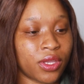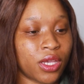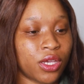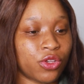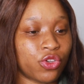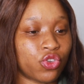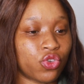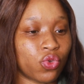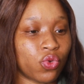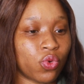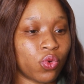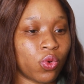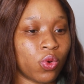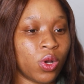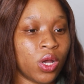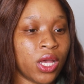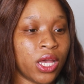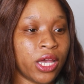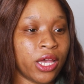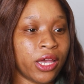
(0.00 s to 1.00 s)
So
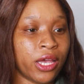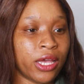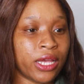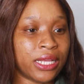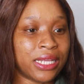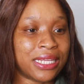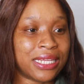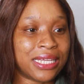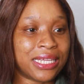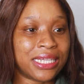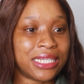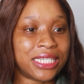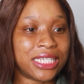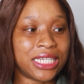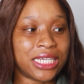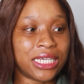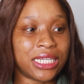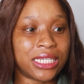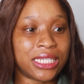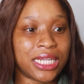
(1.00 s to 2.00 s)

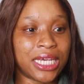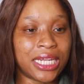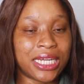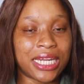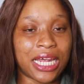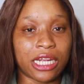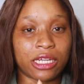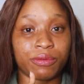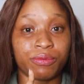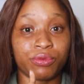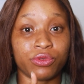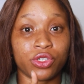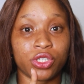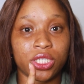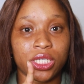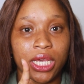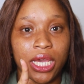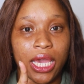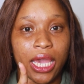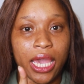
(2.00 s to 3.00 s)
the thing that
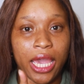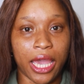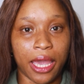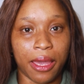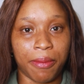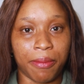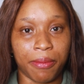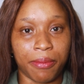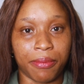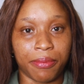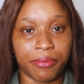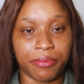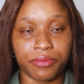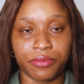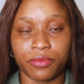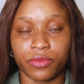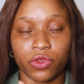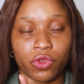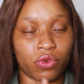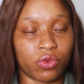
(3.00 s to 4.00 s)
pushed him,
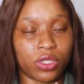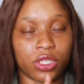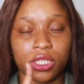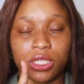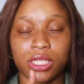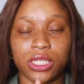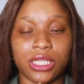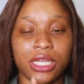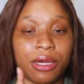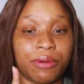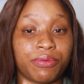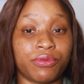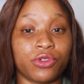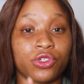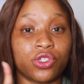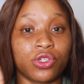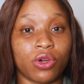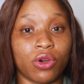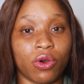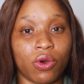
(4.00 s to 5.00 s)
the thing that
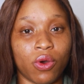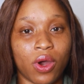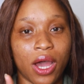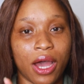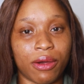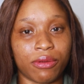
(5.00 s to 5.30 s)
pushed her